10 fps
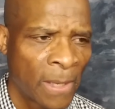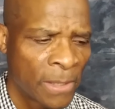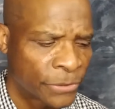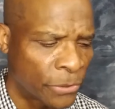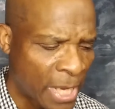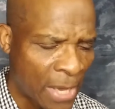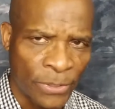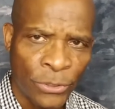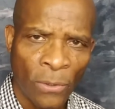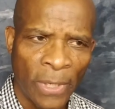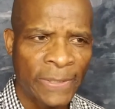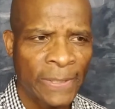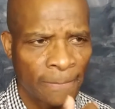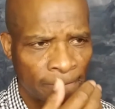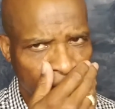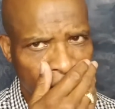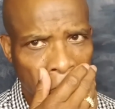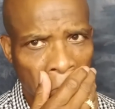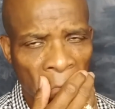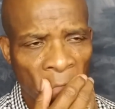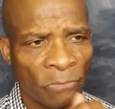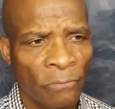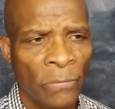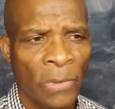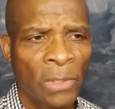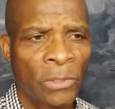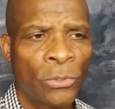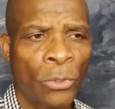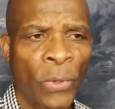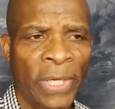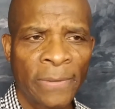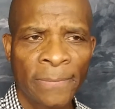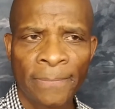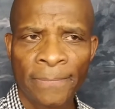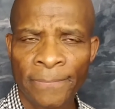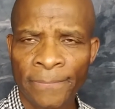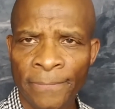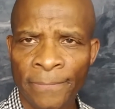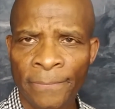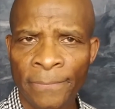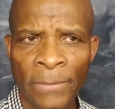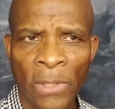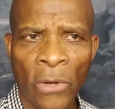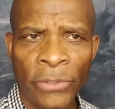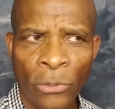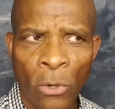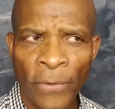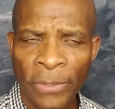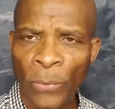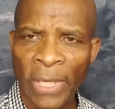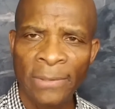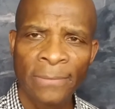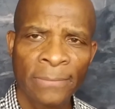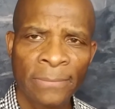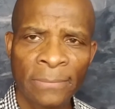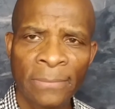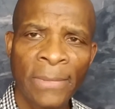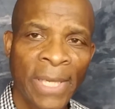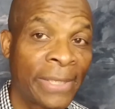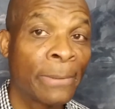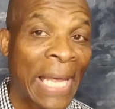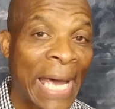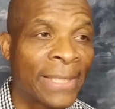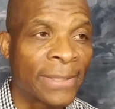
So you have a choice. Do you quit or do you go for the win and the blind?